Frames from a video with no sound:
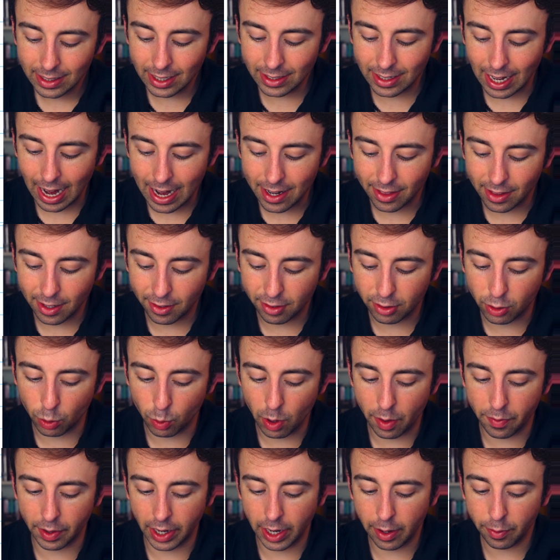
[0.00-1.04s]
To take this
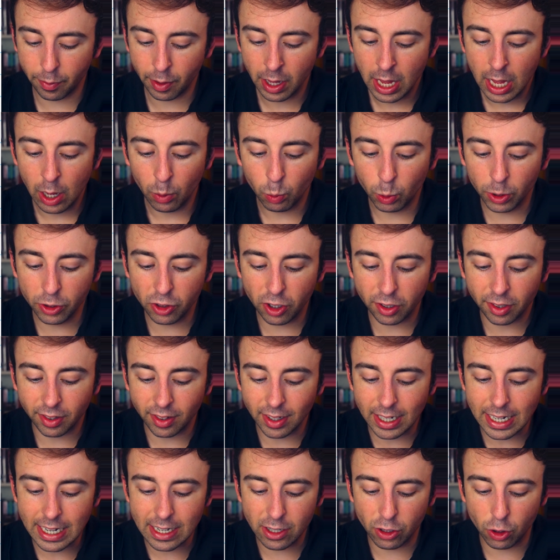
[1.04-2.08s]
derivative, we'll
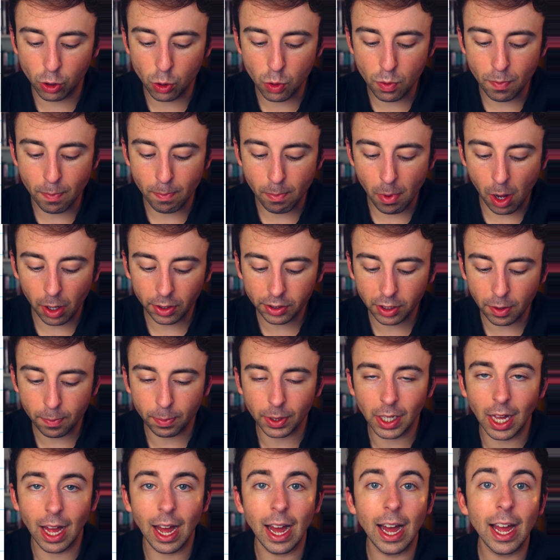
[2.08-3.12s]
just need to
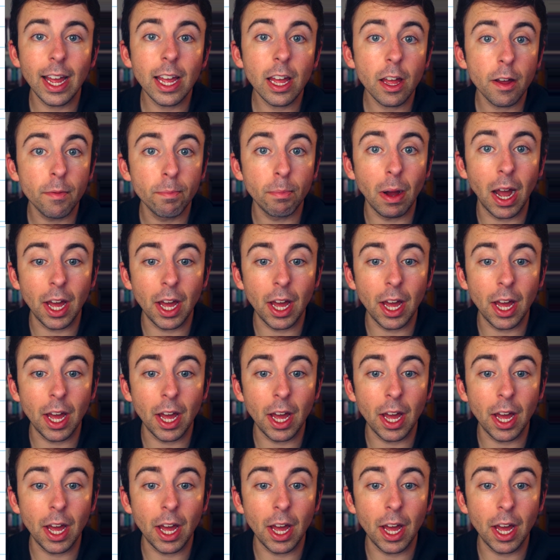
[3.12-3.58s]
multiply